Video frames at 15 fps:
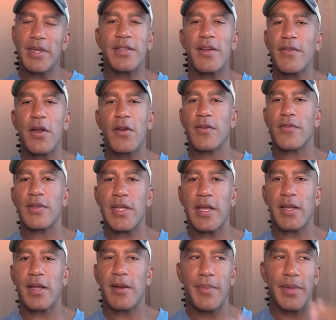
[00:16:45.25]
Nobody's ever heard of a
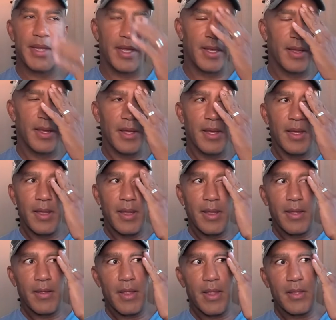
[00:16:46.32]
tech company.
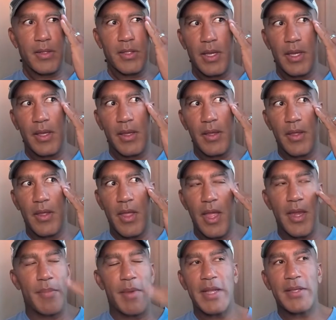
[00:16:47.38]
It's like
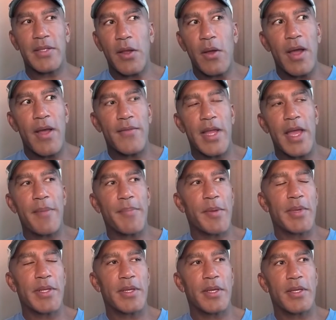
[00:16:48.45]
anybody's like, oh, I have an app,
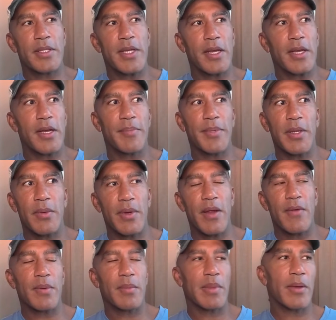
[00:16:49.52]
I'm building a tech company,
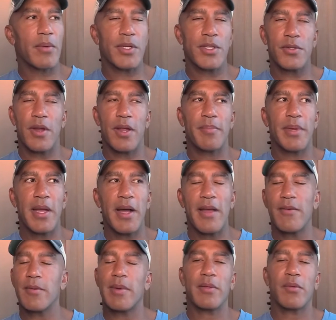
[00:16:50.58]
whatever. I'm like, what's your API?
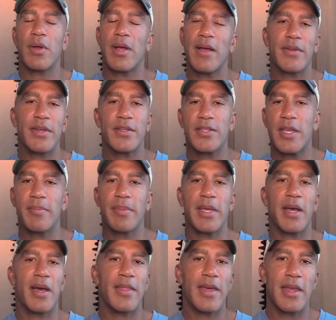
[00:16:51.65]
Everybody, well, I have this
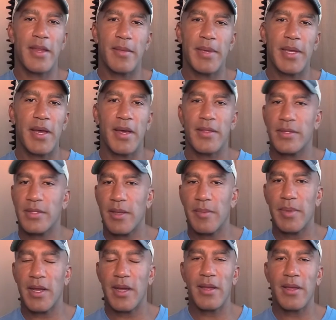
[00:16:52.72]
API, that API, this
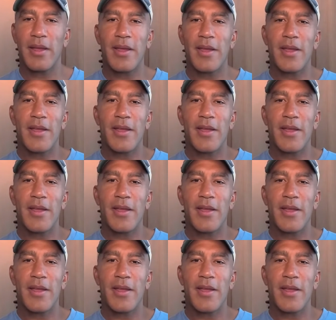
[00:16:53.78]
API.